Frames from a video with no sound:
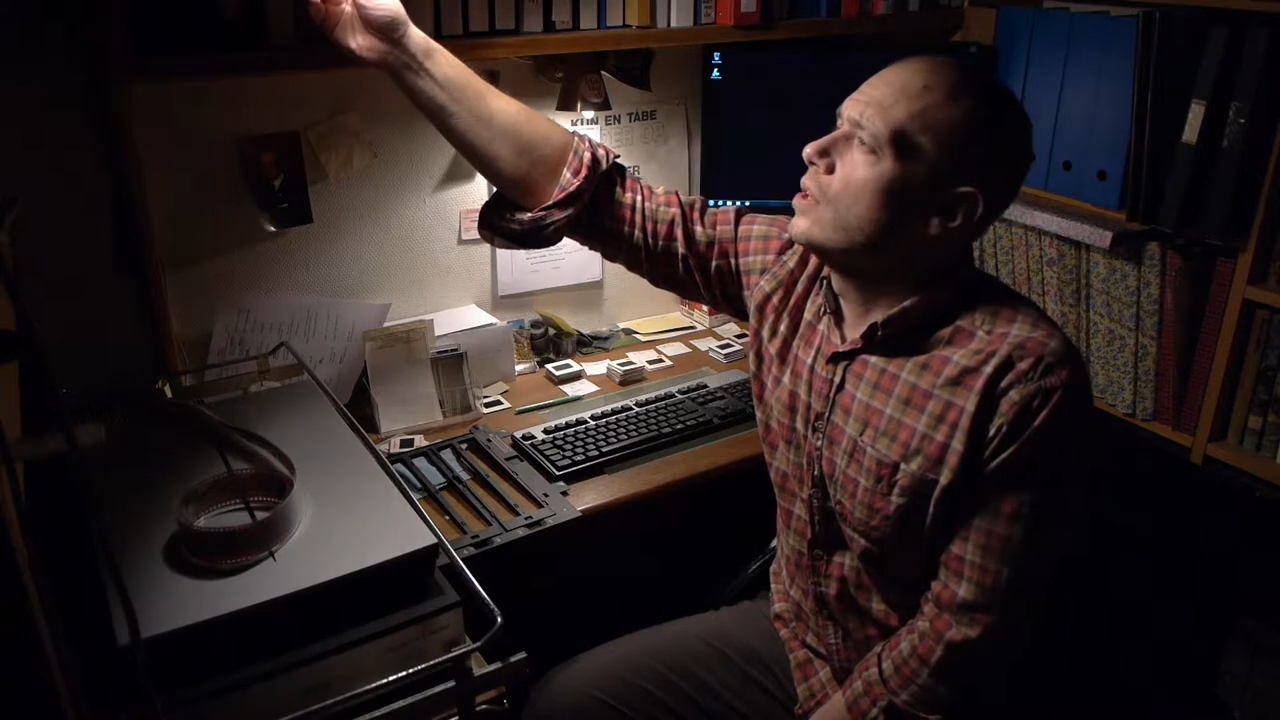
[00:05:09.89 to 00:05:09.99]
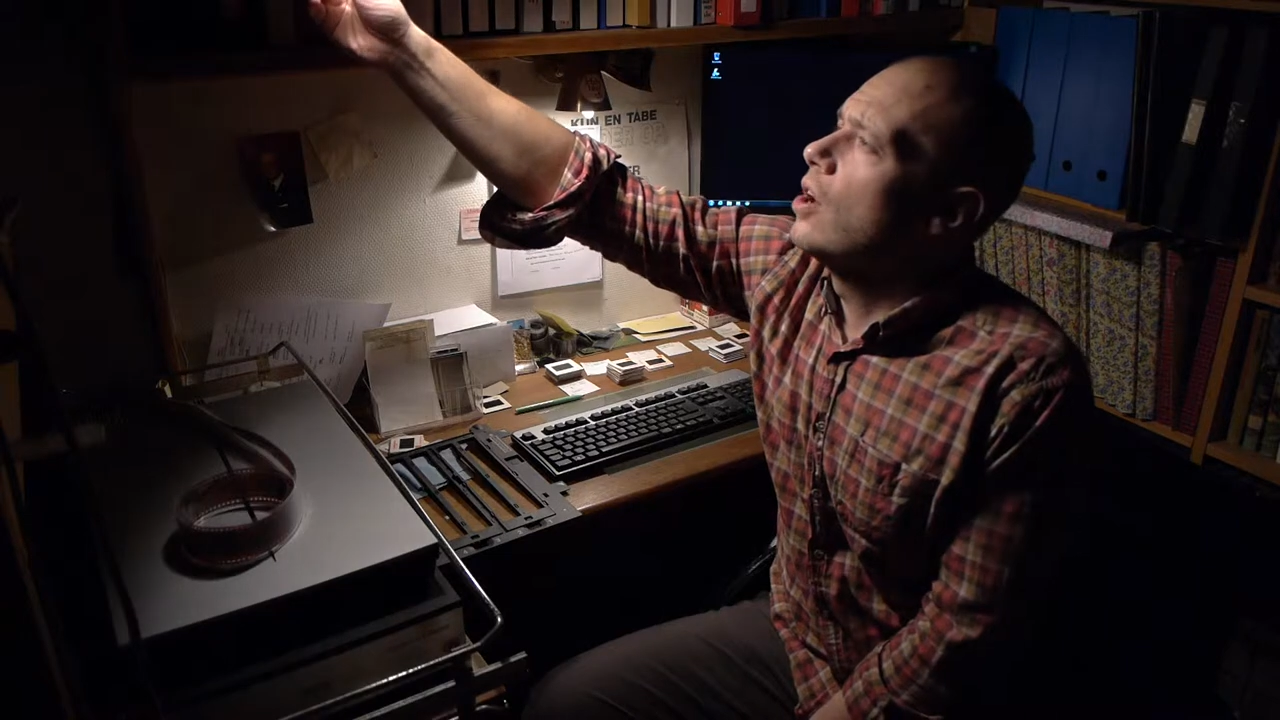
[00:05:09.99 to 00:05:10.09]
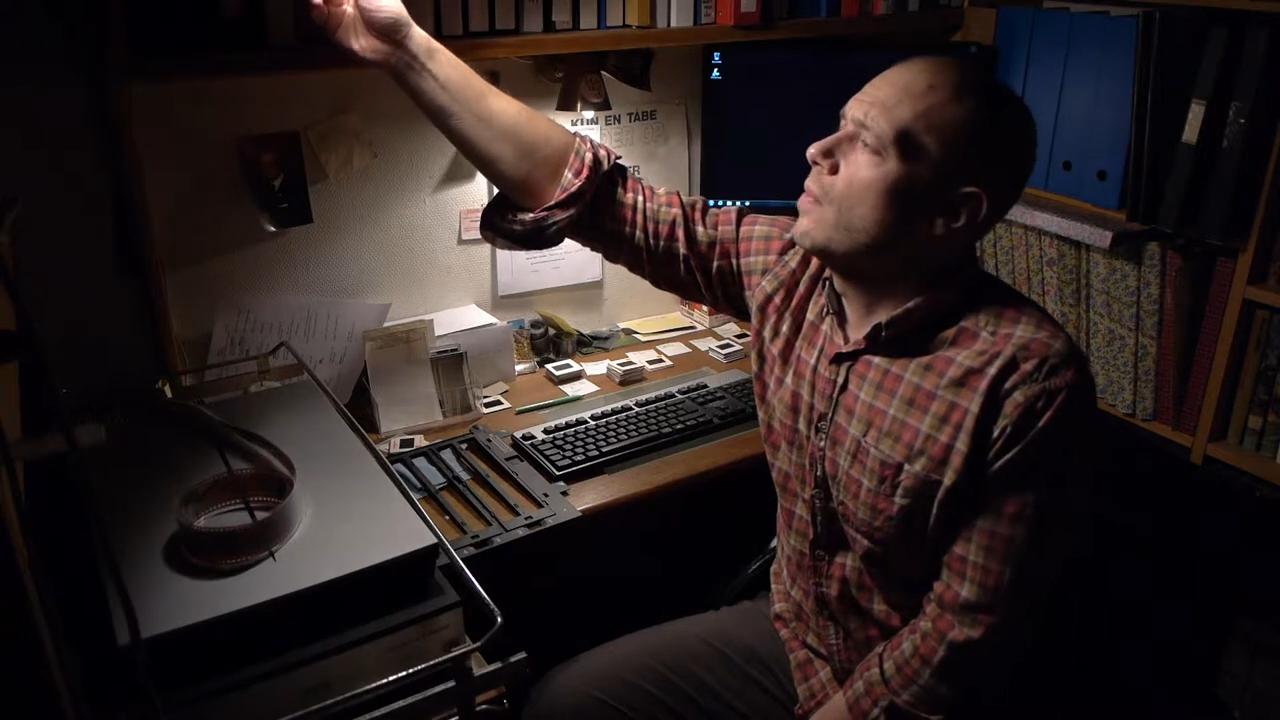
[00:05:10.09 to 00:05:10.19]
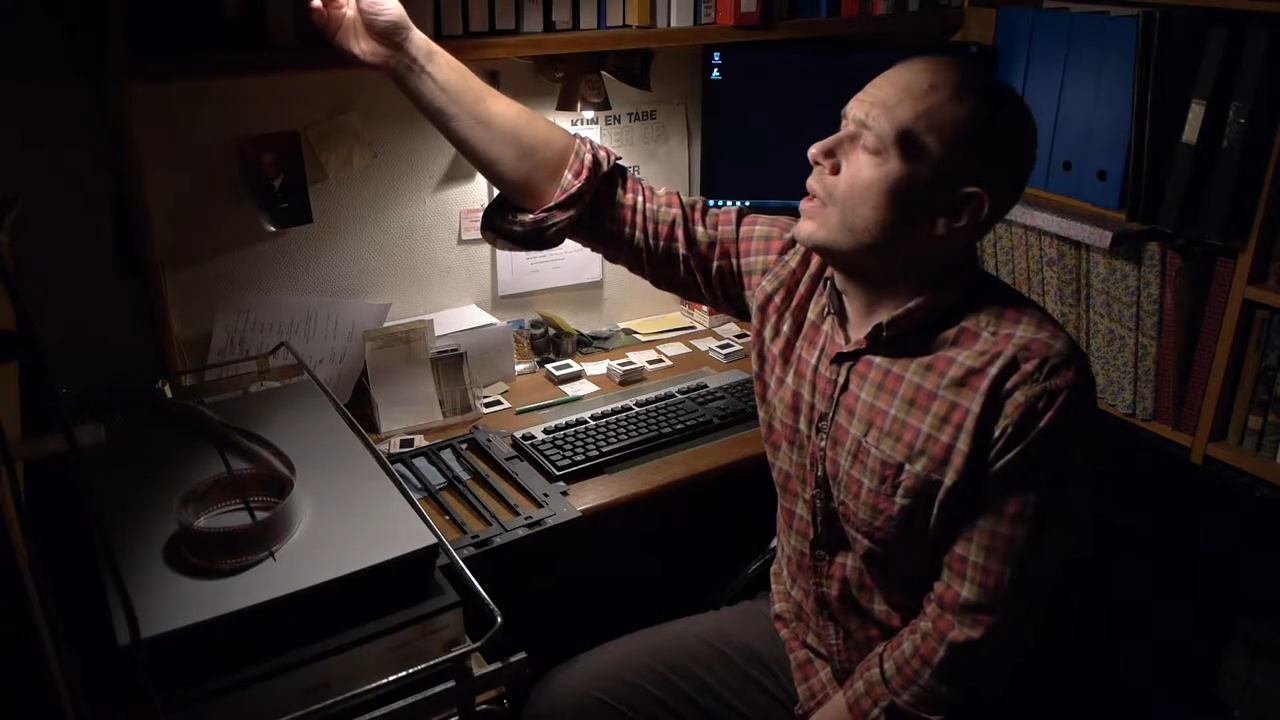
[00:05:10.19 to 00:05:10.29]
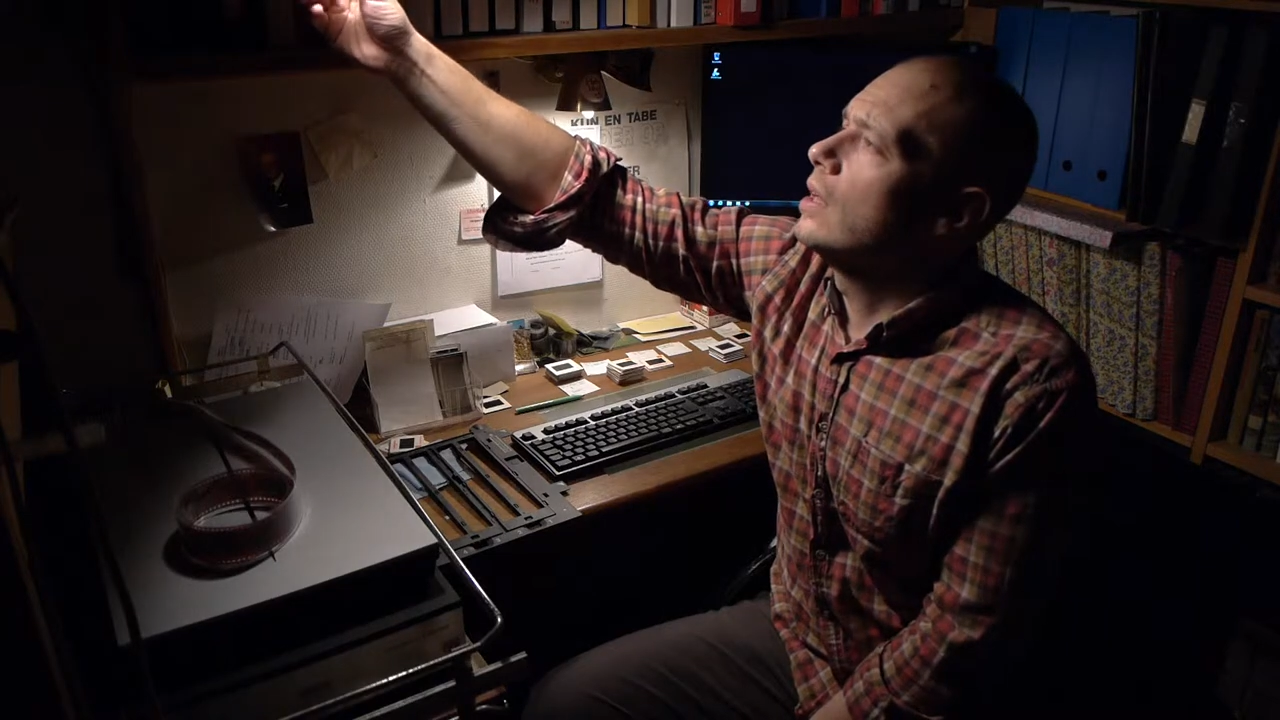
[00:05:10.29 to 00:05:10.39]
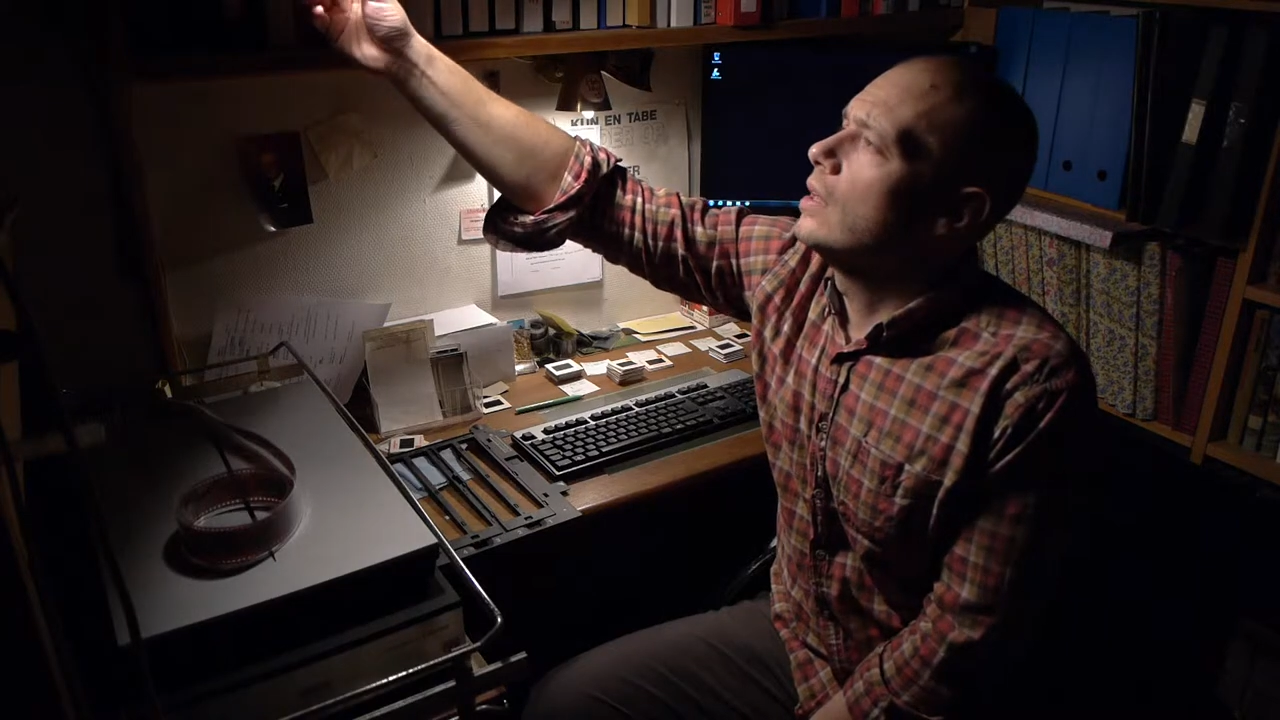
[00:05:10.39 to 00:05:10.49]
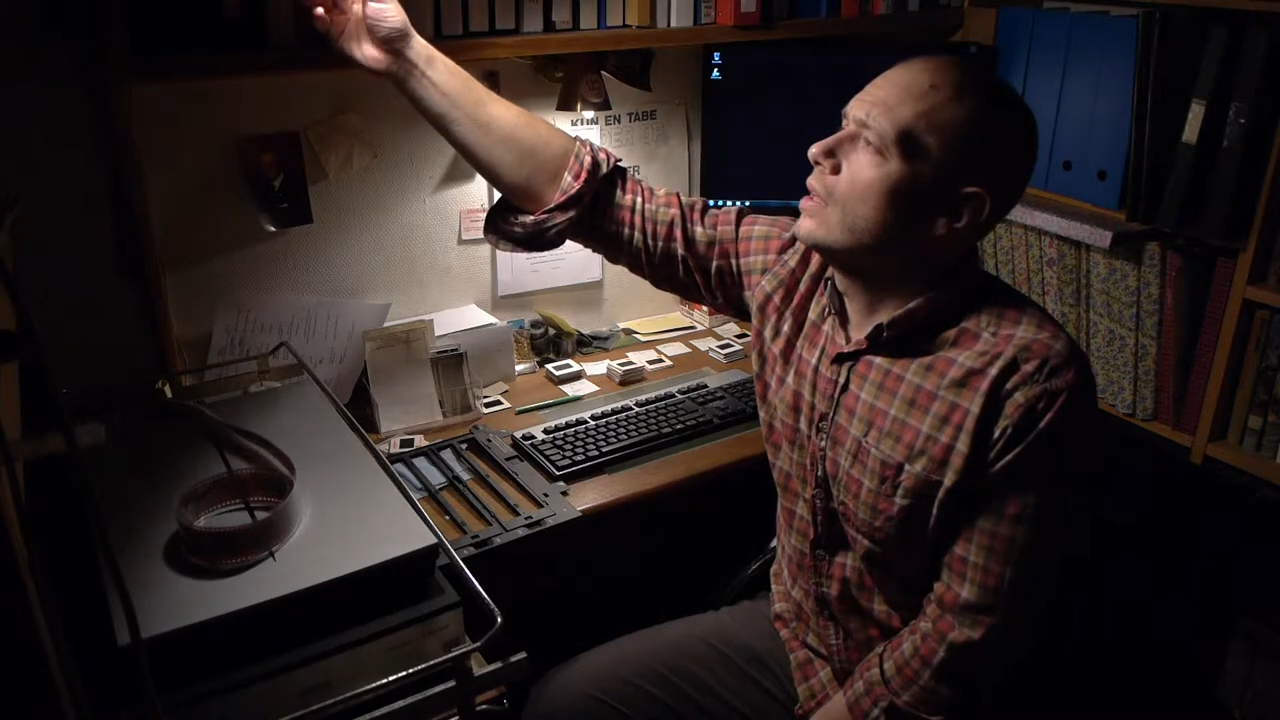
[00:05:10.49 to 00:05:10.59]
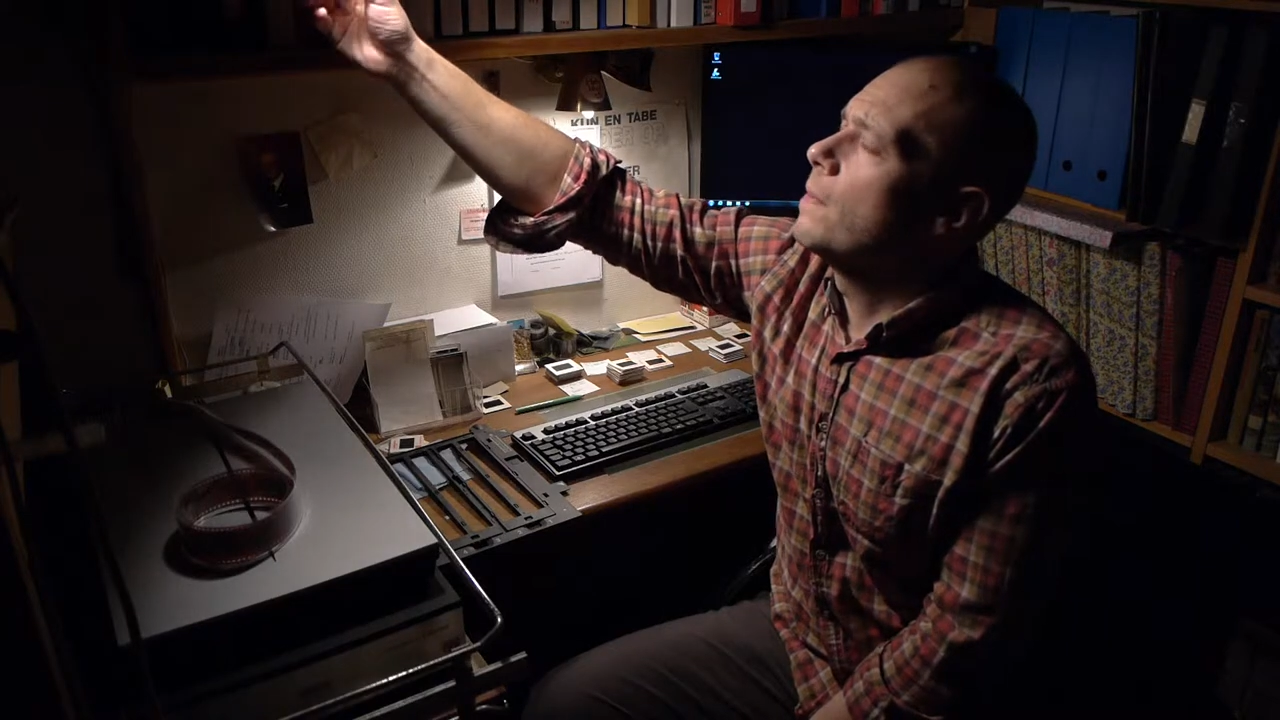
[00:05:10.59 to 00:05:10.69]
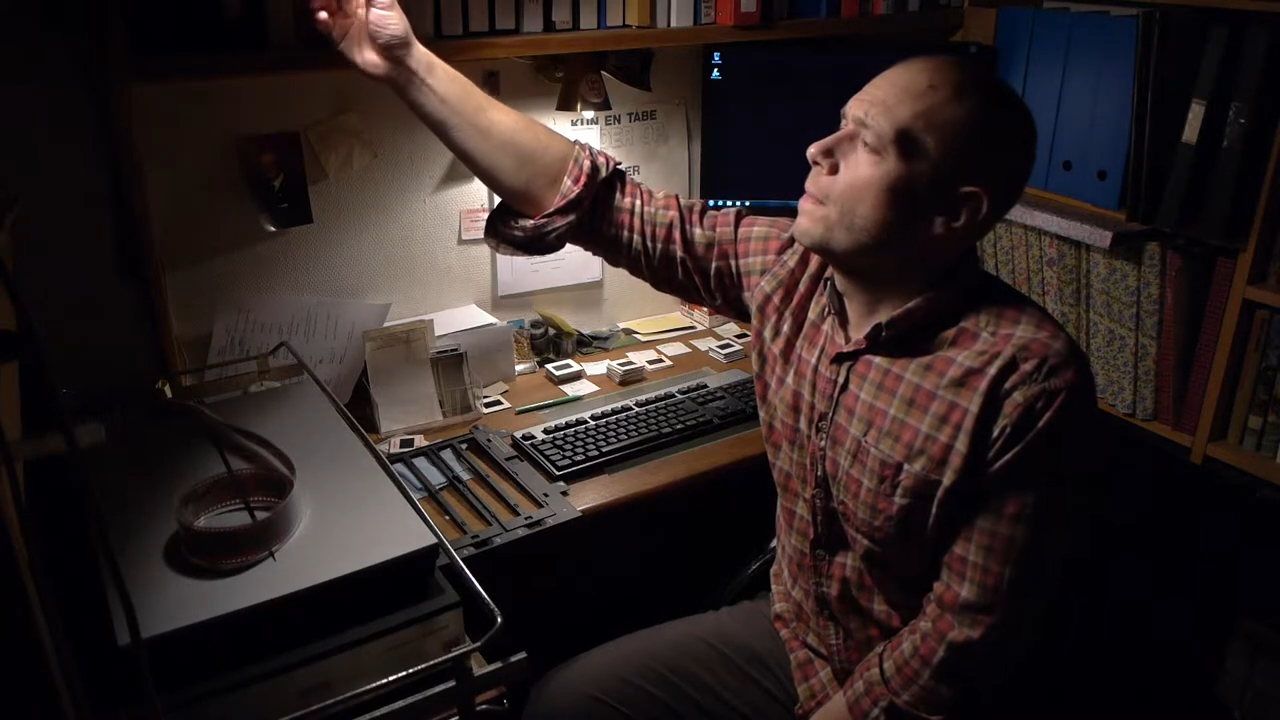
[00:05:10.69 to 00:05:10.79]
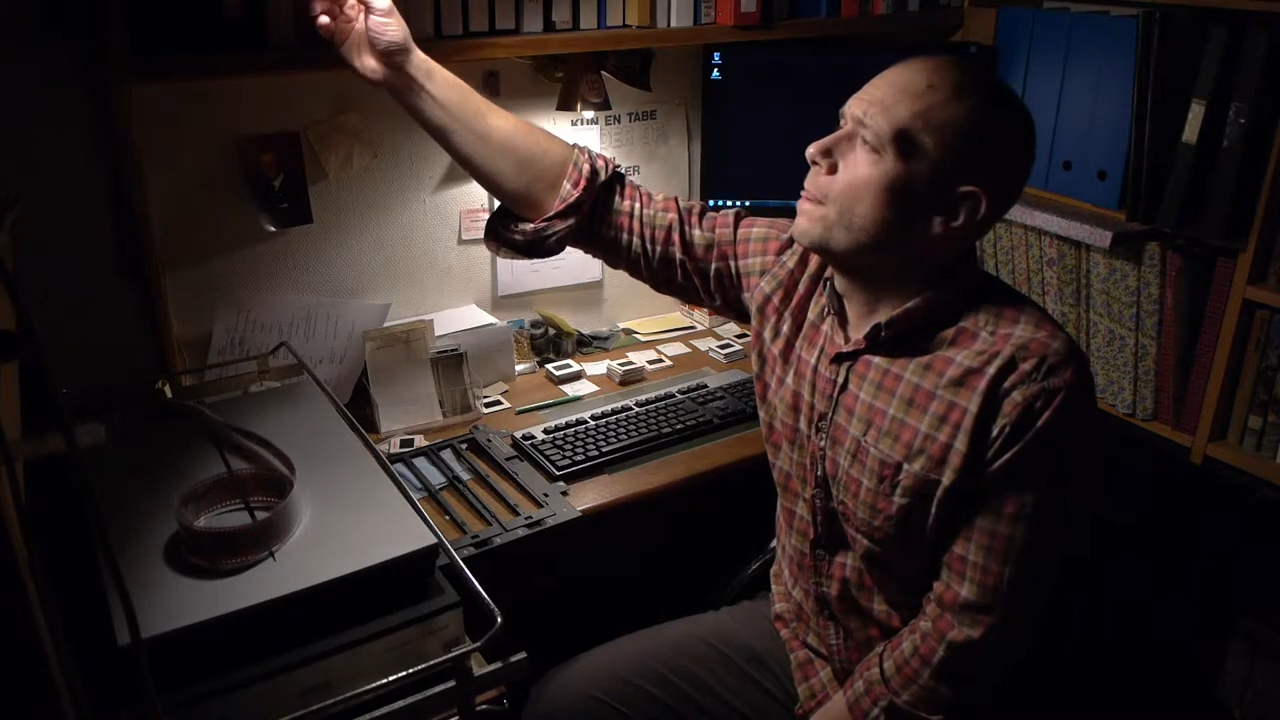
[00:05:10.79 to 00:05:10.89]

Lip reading: coming here